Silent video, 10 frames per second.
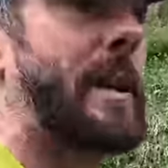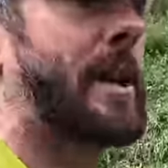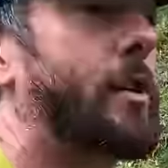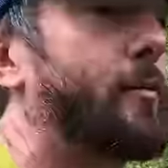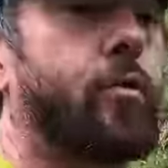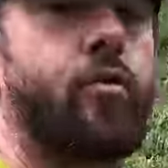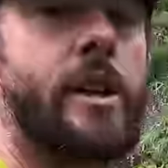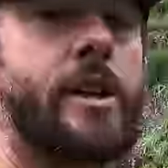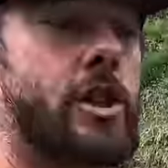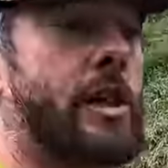I can
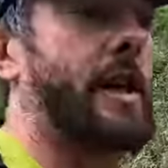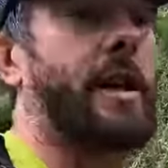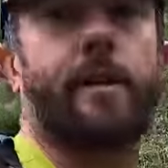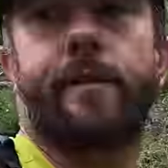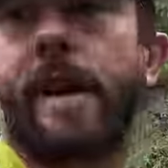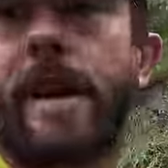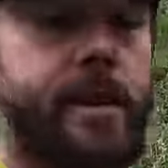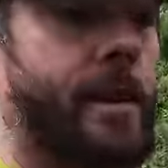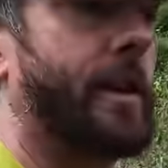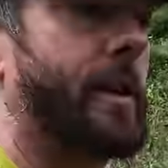appreciate the fact
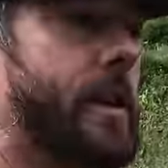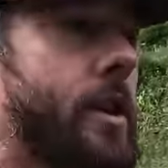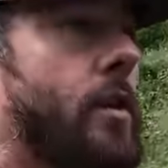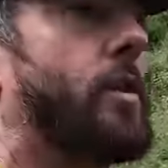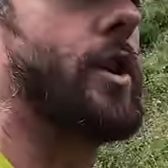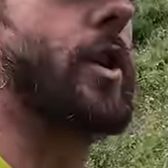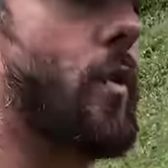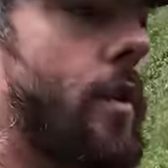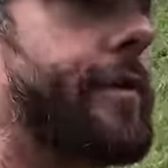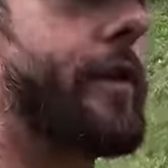that, you know,
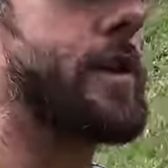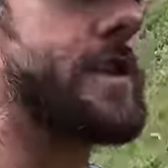one false